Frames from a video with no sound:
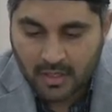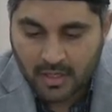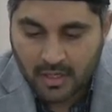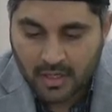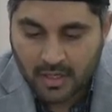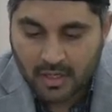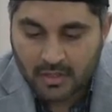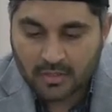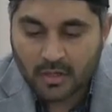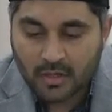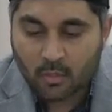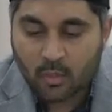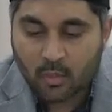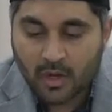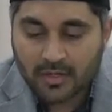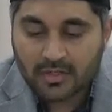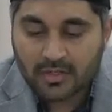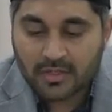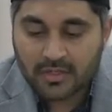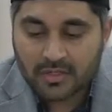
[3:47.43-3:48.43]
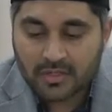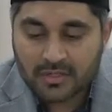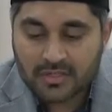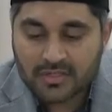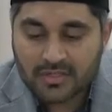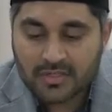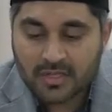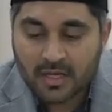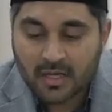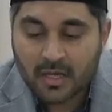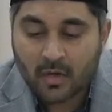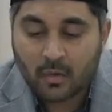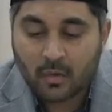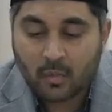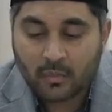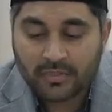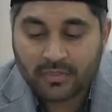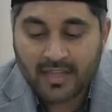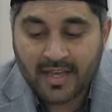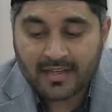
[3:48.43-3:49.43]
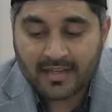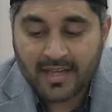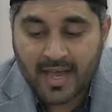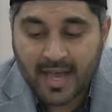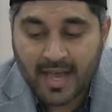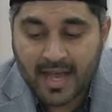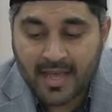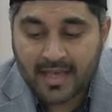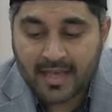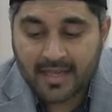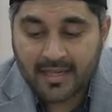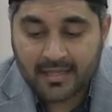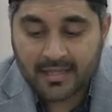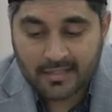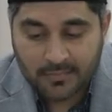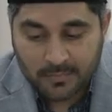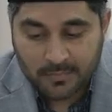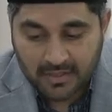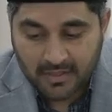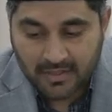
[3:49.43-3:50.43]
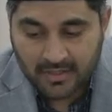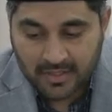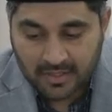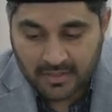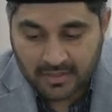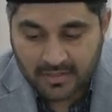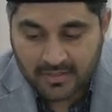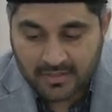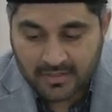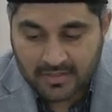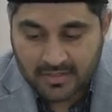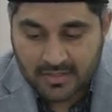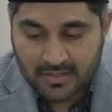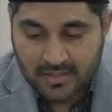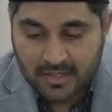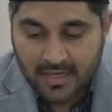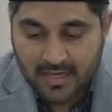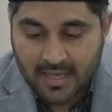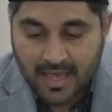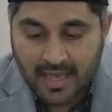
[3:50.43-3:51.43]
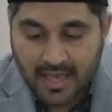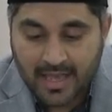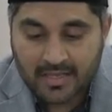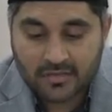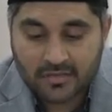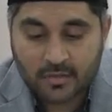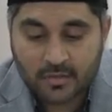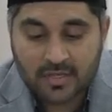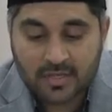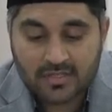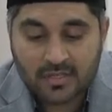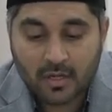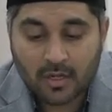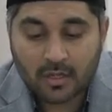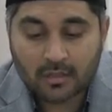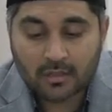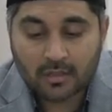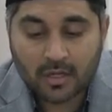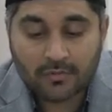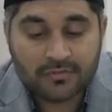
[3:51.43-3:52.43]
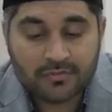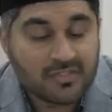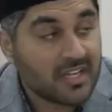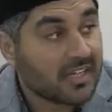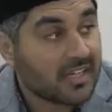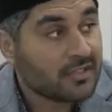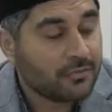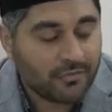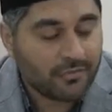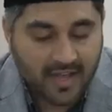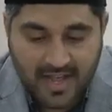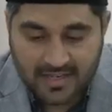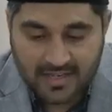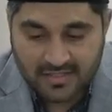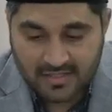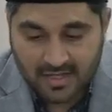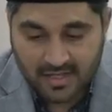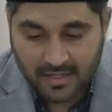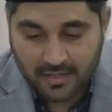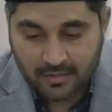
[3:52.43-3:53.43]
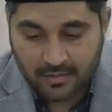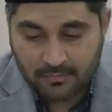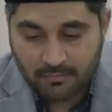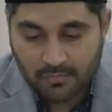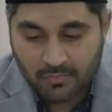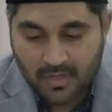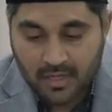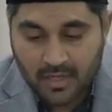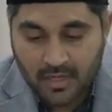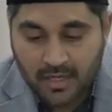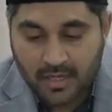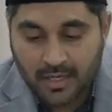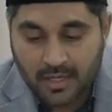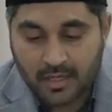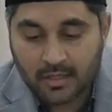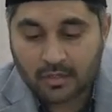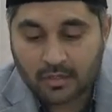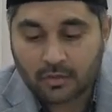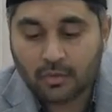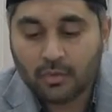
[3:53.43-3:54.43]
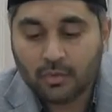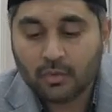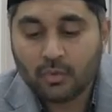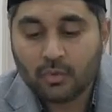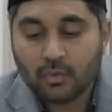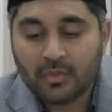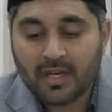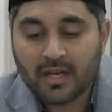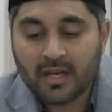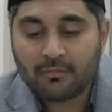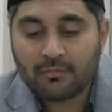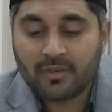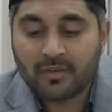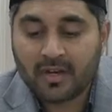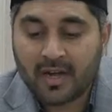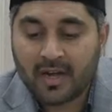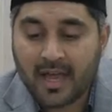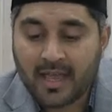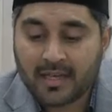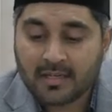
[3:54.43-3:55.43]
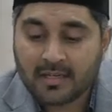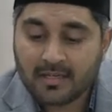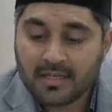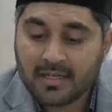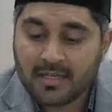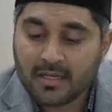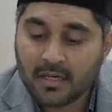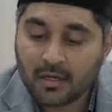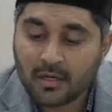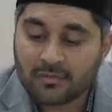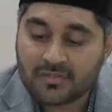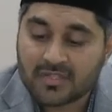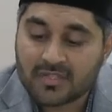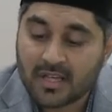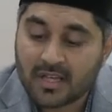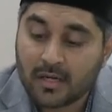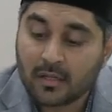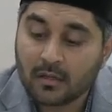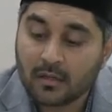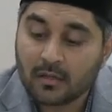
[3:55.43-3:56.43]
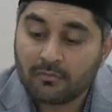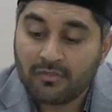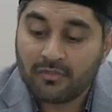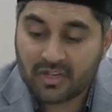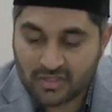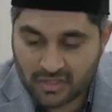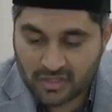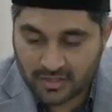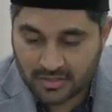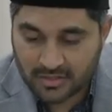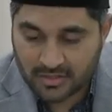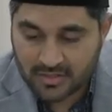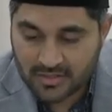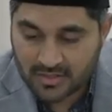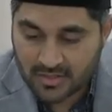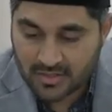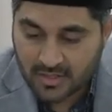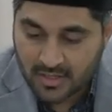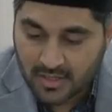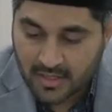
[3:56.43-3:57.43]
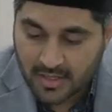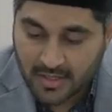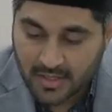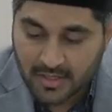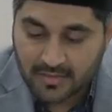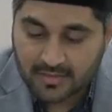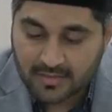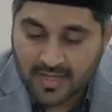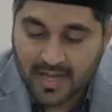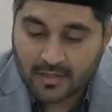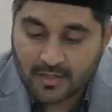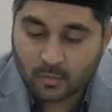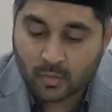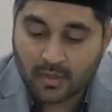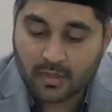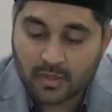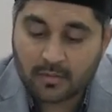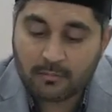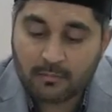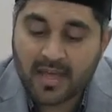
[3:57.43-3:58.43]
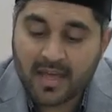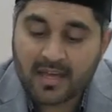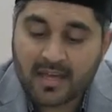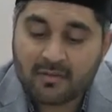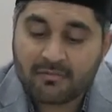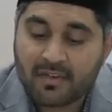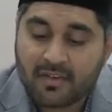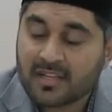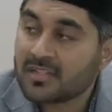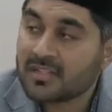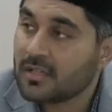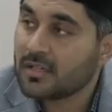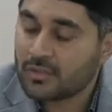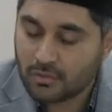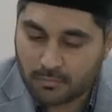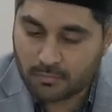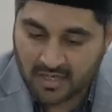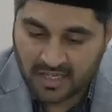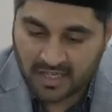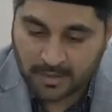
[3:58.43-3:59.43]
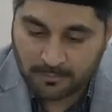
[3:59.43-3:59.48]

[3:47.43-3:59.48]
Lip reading: The wonders that I experienced as a result of such fasting include a variety of subtle visions that were manifested to me.